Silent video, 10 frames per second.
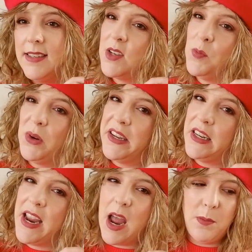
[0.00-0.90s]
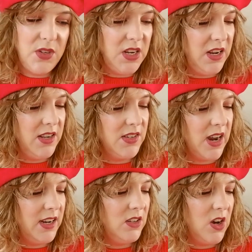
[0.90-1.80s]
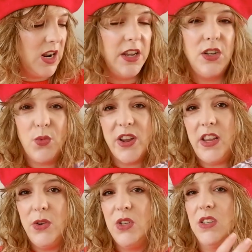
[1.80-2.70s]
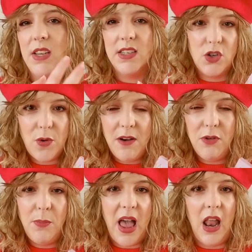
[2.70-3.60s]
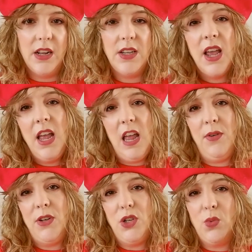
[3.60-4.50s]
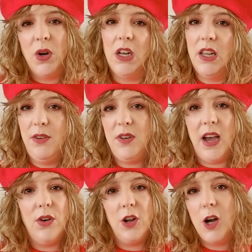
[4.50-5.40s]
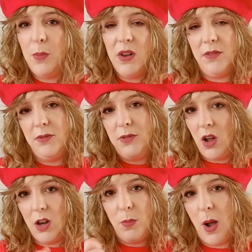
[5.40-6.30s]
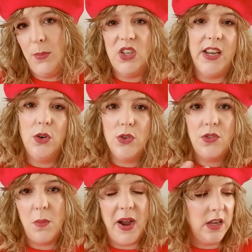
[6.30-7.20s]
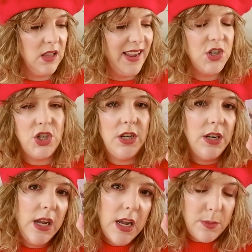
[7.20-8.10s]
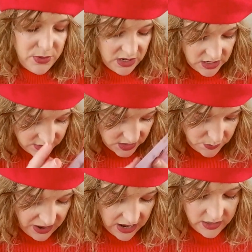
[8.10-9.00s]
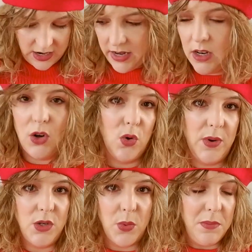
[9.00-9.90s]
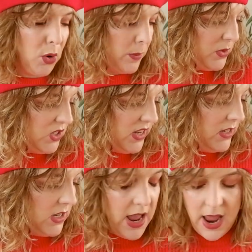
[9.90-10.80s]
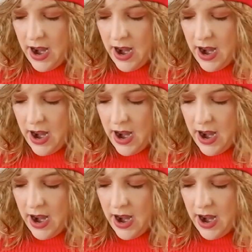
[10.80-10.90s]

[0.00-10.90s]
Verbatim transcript: is completely empty because I thought I could reuse this as a travel palette if I just want to lift out a couple of Colourpop singles from my collection, put it in this palette, I can always repurpose it.